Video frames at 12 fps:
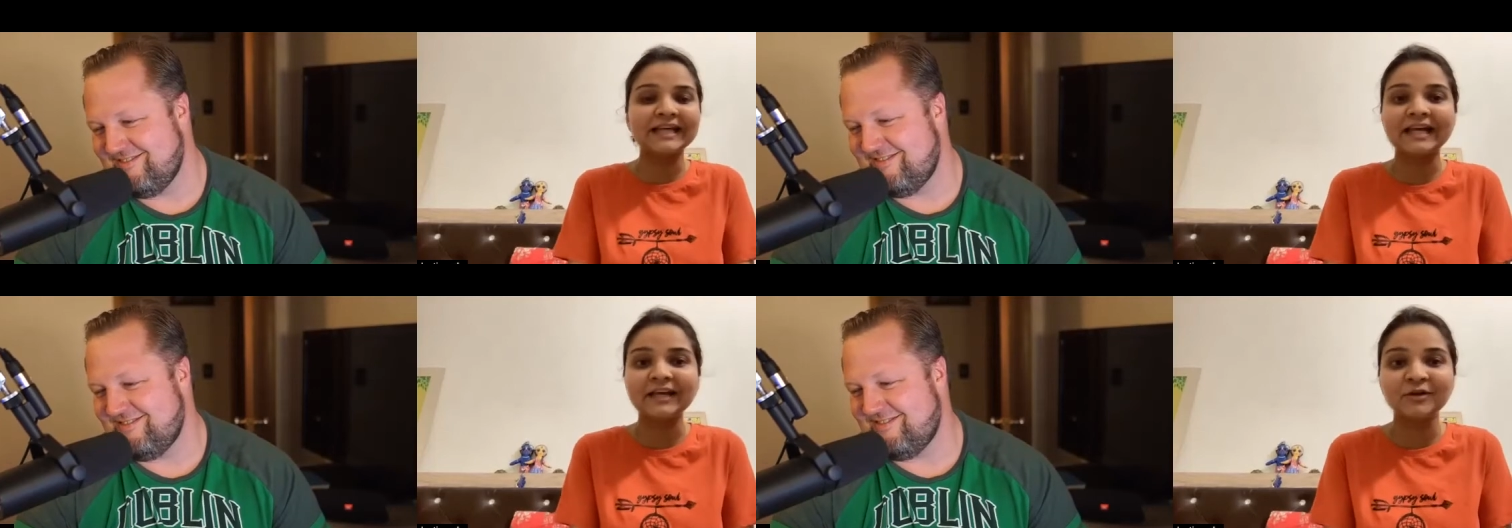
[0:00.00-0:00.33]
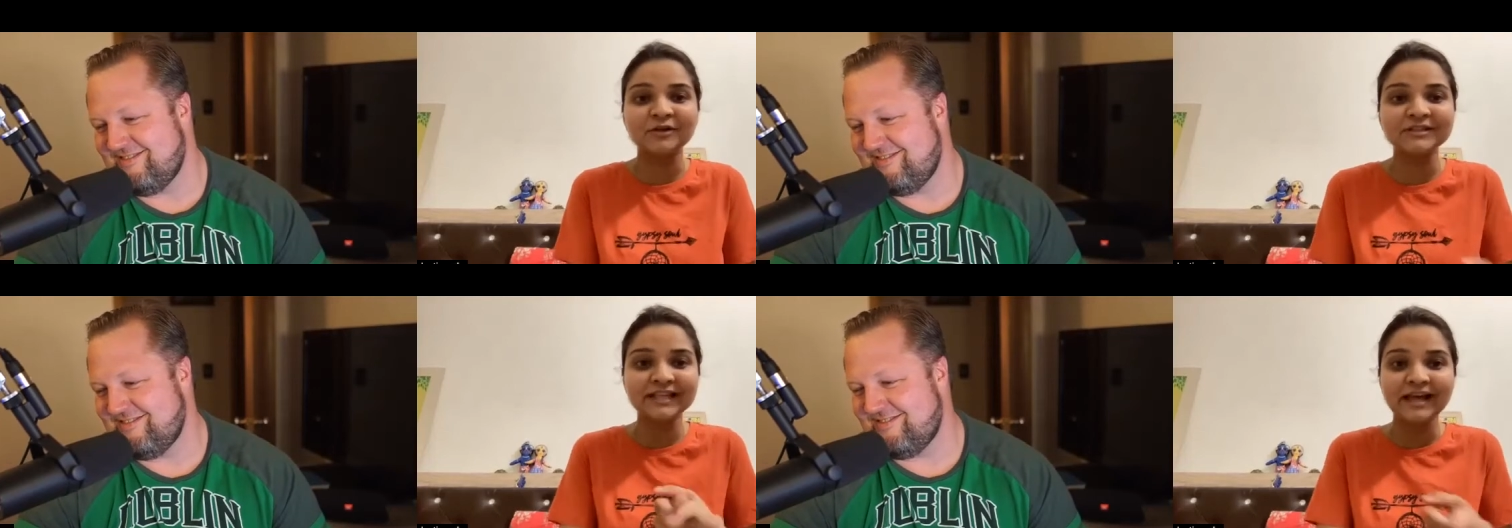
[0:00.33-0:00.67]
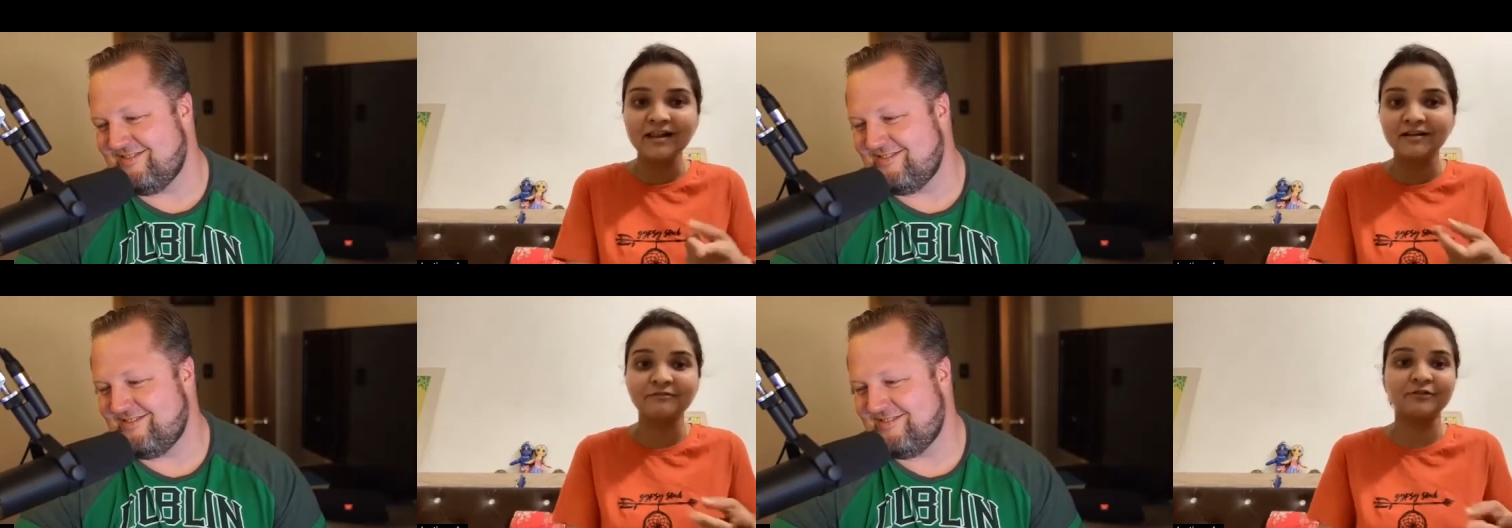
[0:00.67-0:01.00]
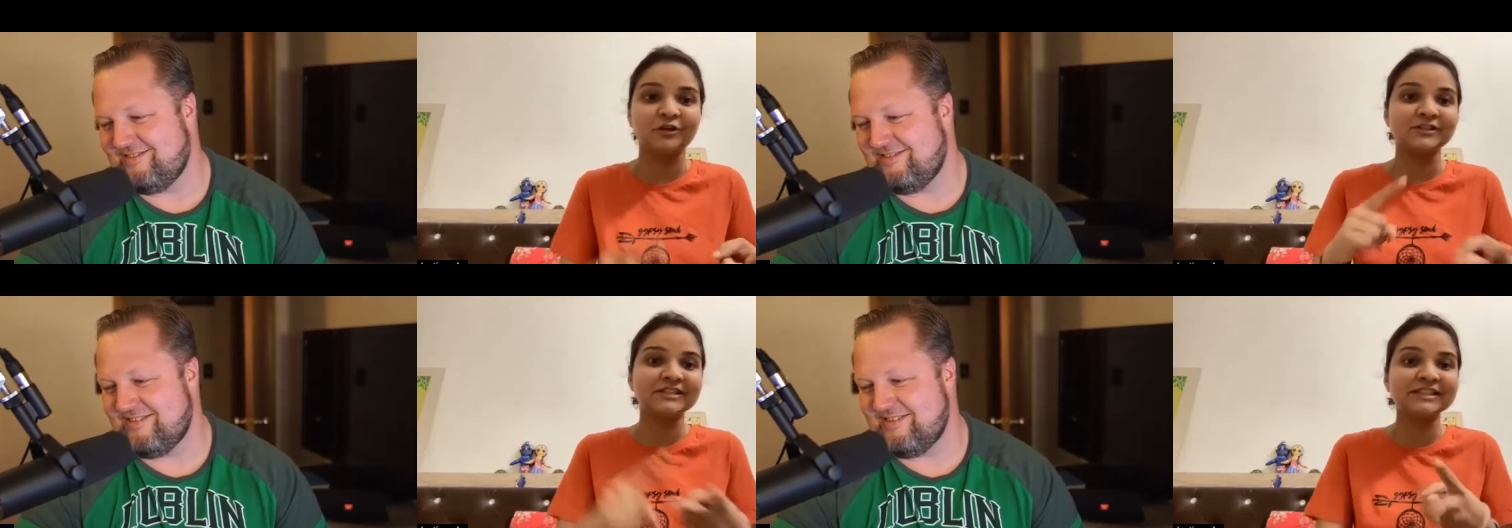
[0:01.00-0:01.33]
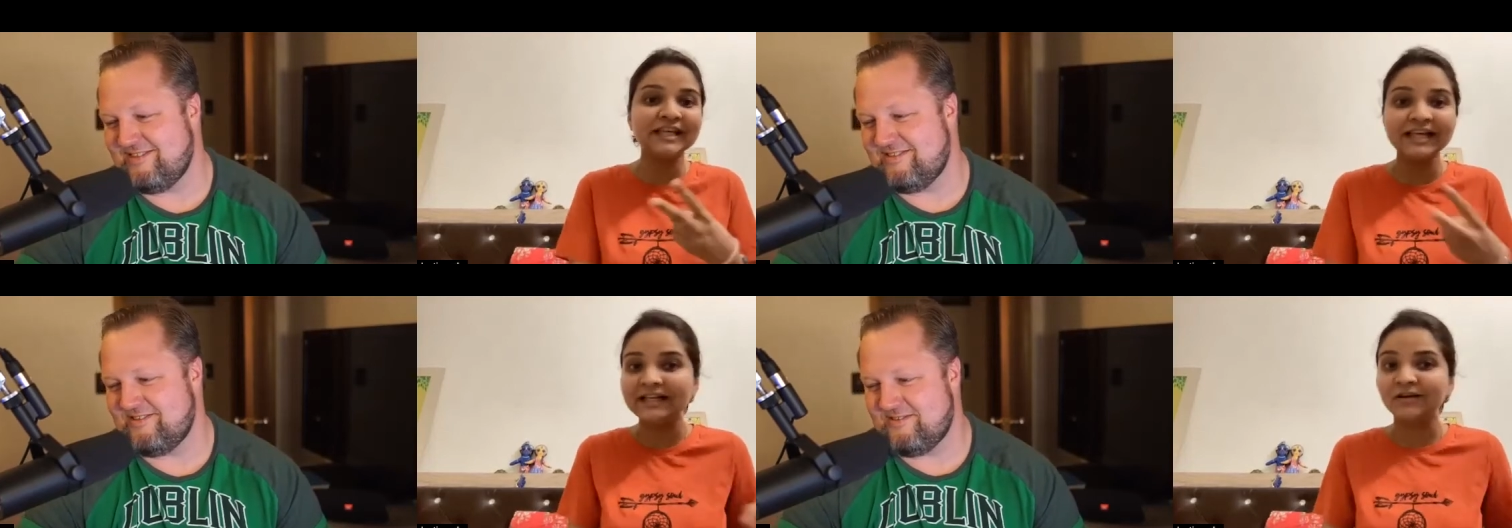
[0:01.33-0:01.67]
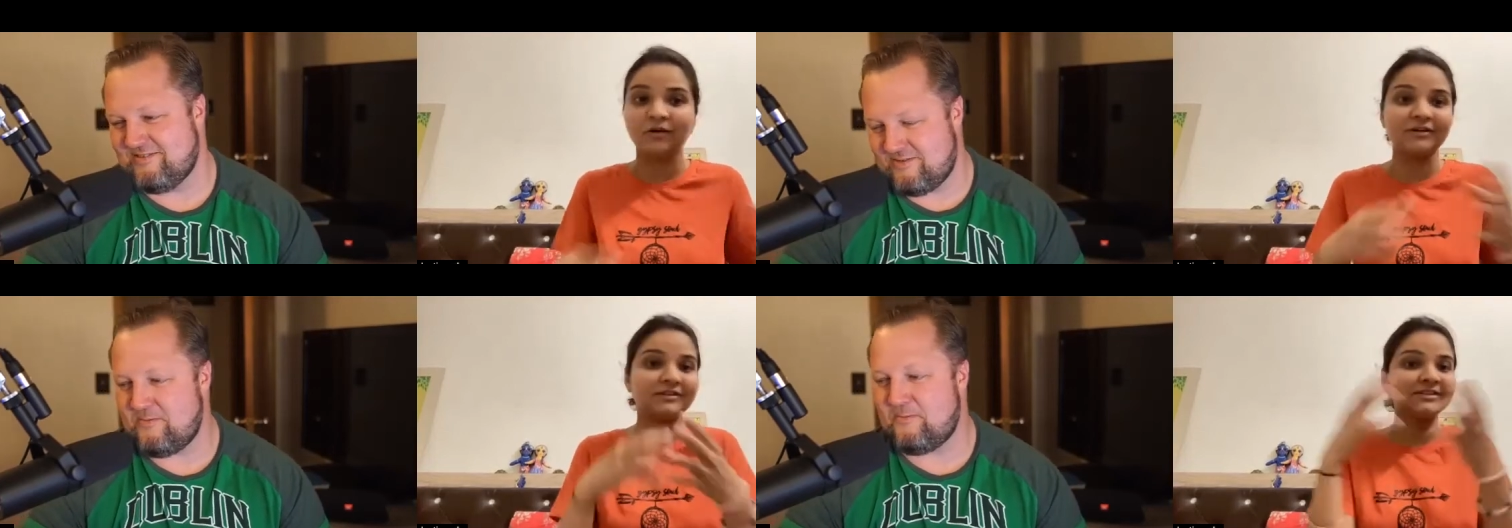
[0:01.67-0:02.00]
Speaker 1: selling yourself your
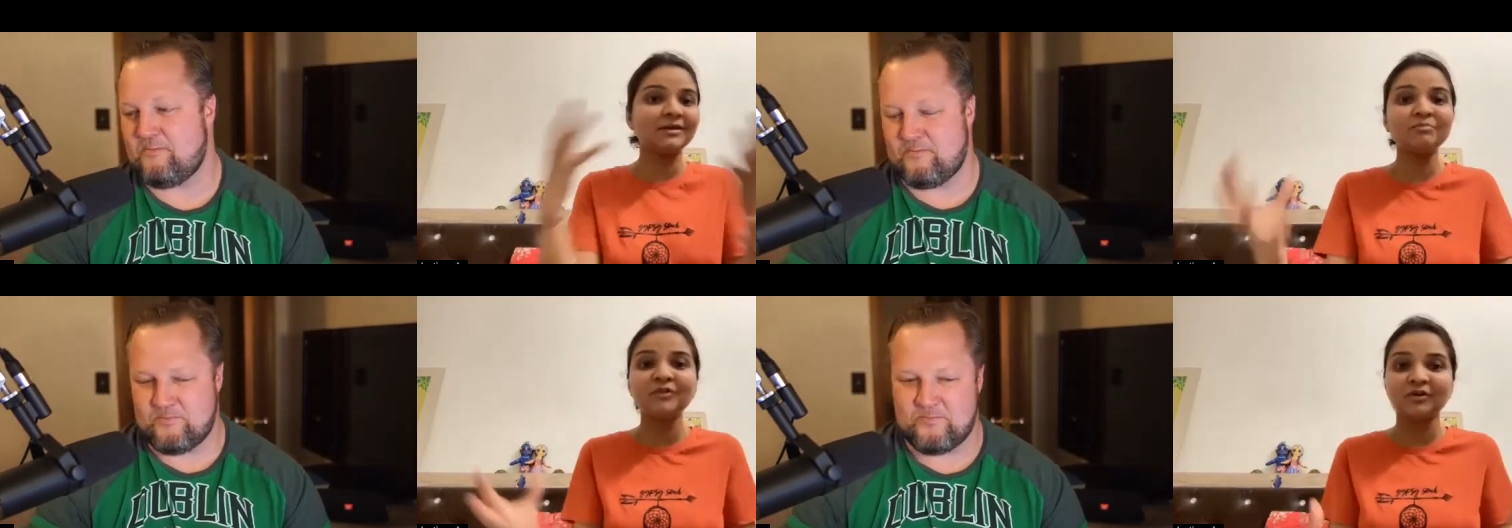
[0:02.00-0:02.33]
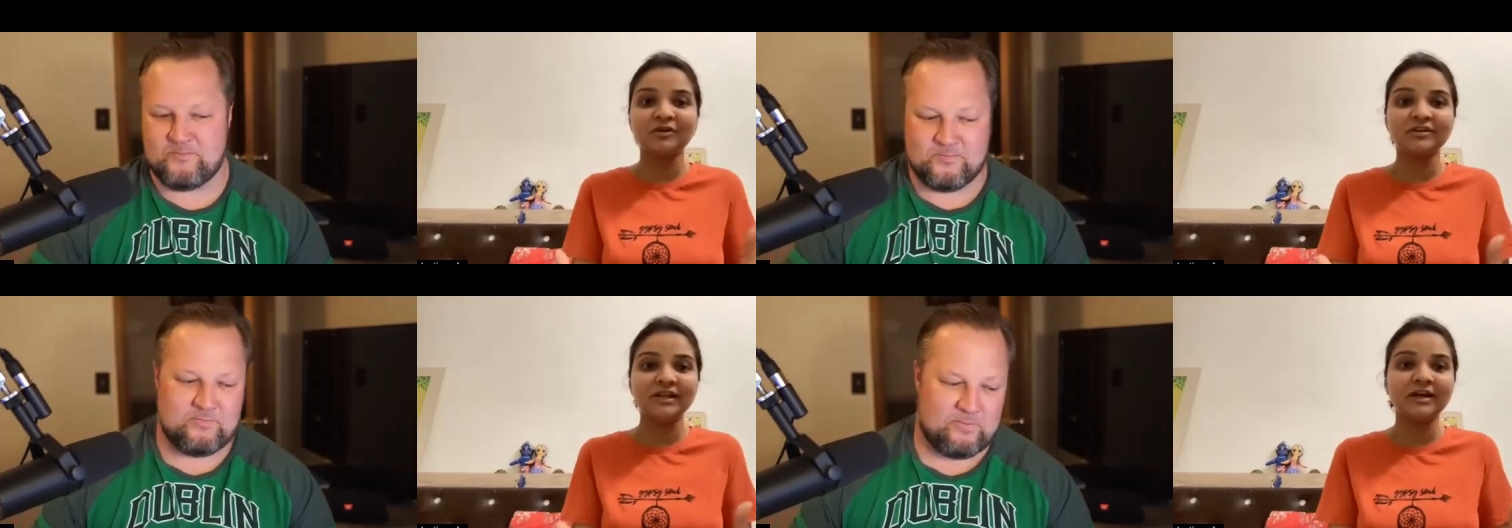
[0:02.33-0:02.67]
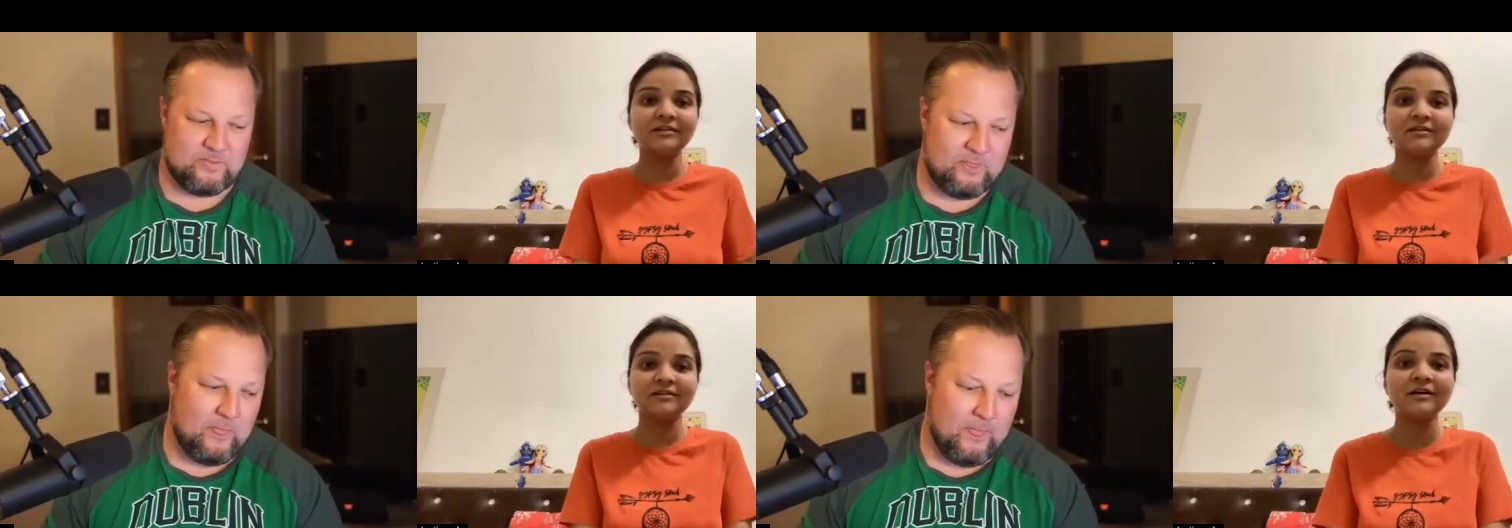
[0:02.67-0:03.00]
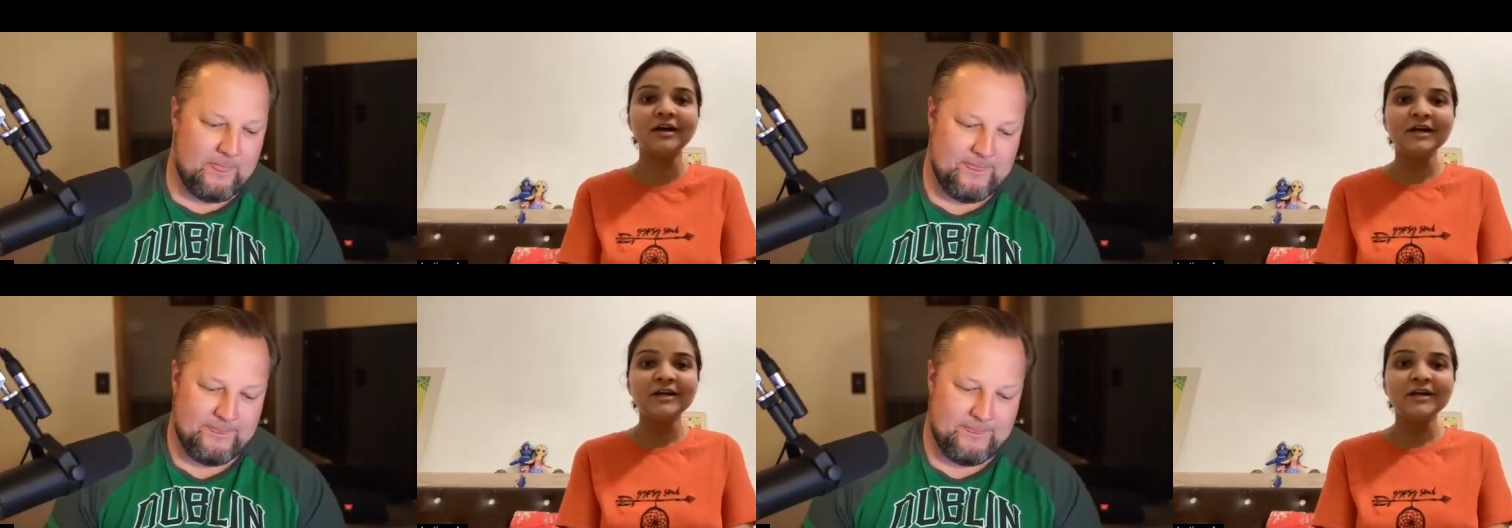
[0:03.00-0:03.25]
skill or something or the other